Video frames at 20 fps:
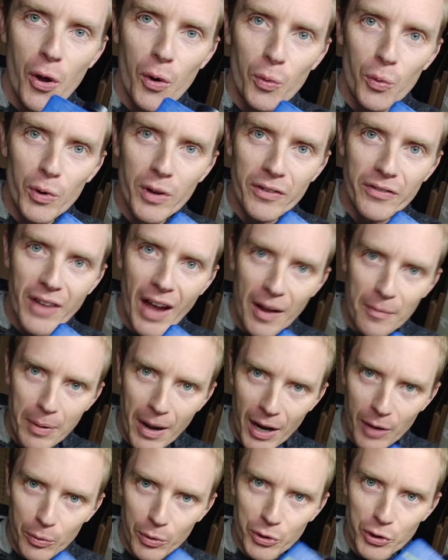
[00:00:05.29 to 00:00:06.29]
we've got
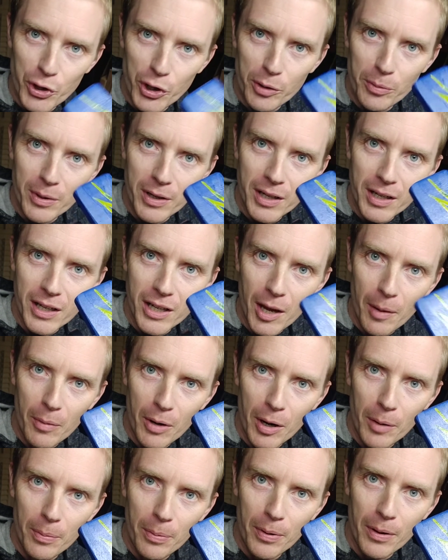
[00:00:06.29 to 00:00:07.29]
Pinewood Derby coming
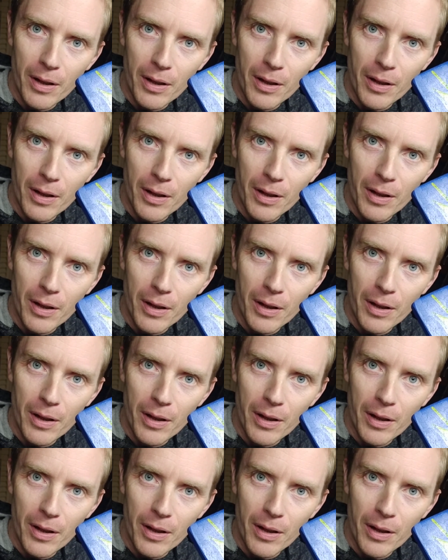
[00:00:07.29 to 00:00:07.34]
up